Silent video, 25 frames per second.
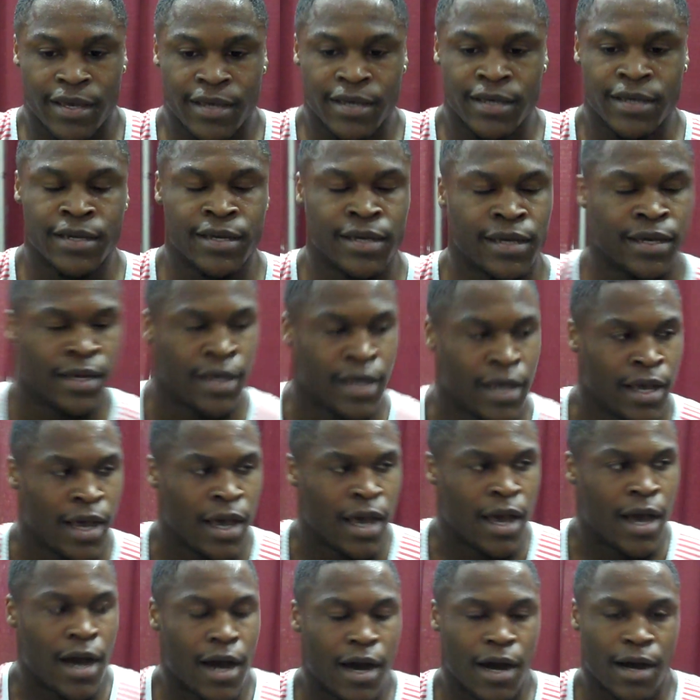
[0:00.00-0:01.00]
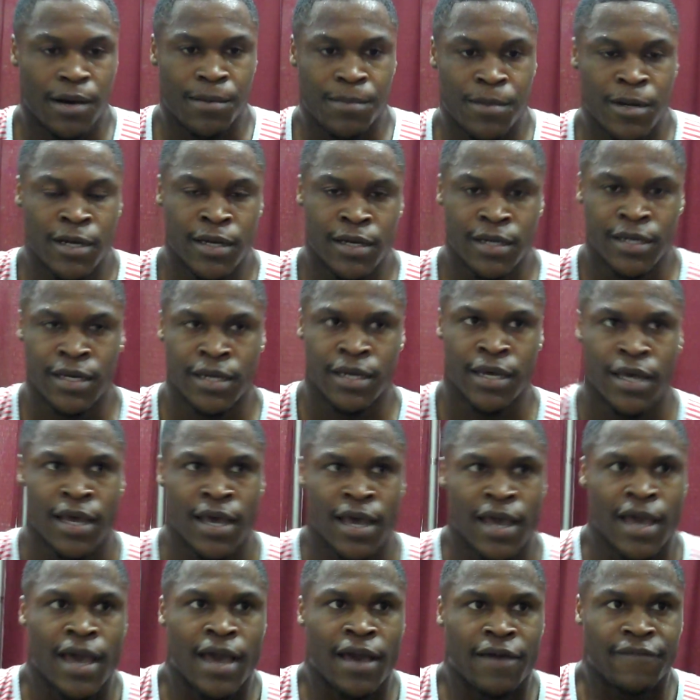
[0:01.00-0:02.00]
Feel
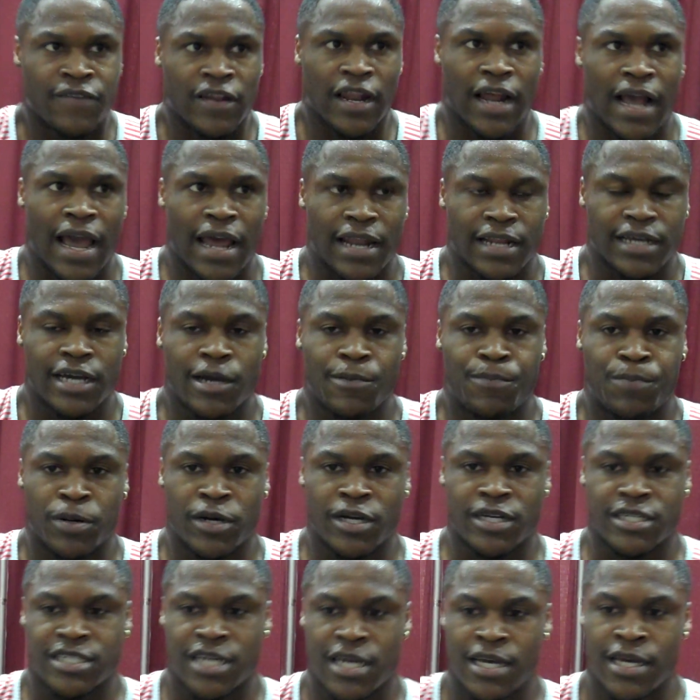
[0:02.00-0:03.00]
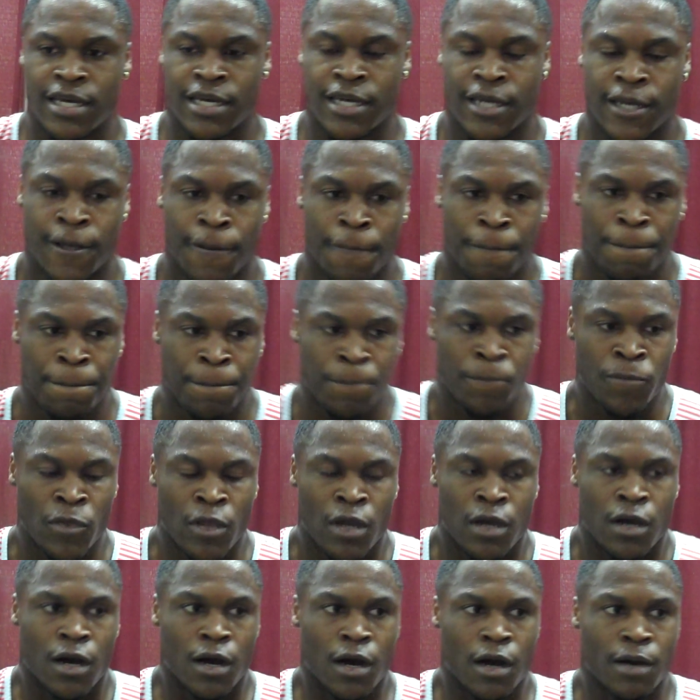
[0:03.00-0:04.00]
like I had a good push.
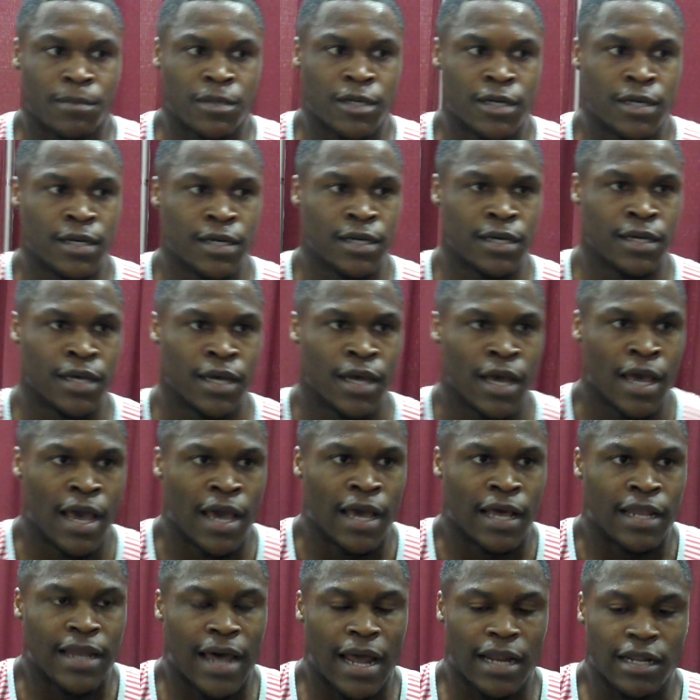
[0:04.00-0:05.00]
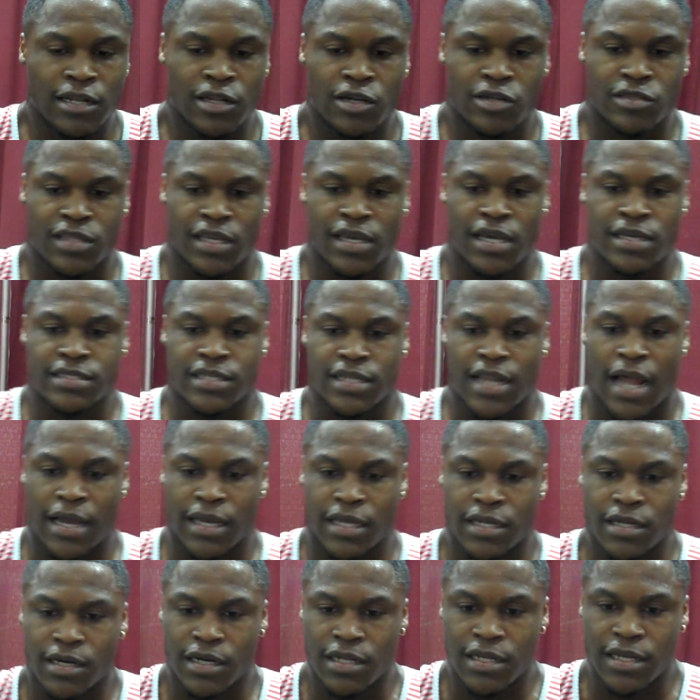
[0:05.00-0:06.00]
A lot of little things that I
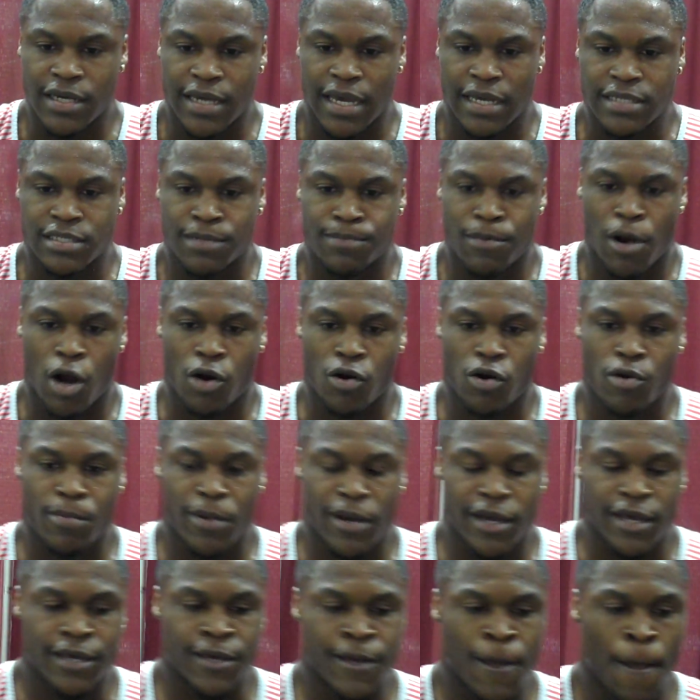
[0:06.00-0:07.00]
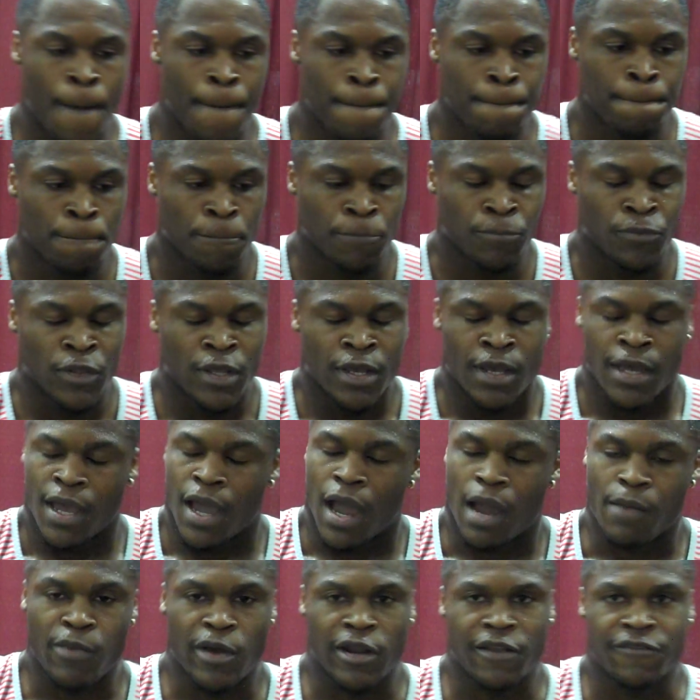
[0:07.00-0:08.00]
can look at tomorrow, but
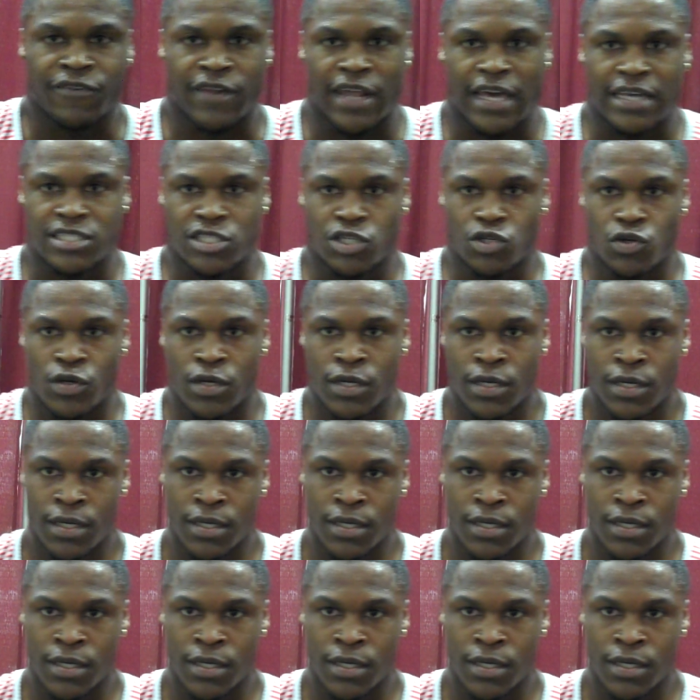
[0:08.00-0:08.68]
I'm ready for that too.